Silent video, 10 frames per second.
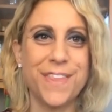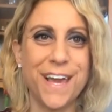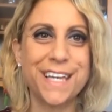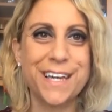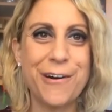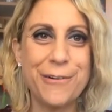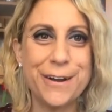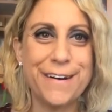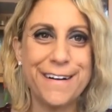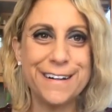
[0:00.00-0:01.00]
thing
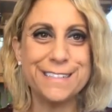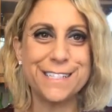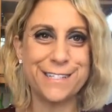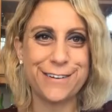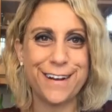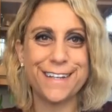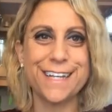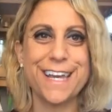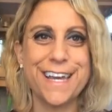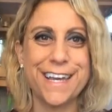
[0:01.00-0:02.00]
going on to try and
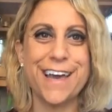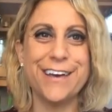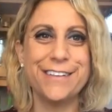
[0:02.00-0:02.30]
get